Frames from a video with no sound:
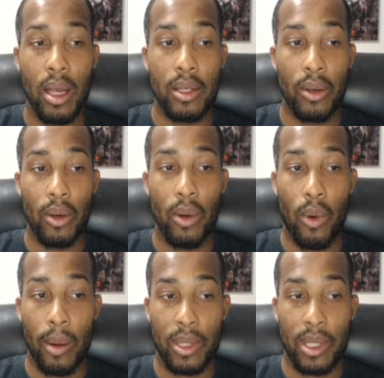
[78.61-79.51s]
So
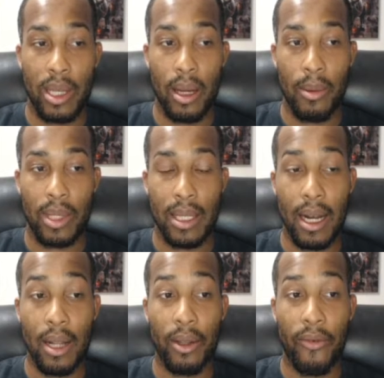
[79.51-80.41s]
we're gonna set, I'm gonna test that
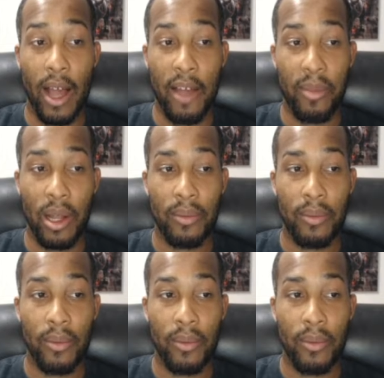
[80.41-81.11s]
on the five minute,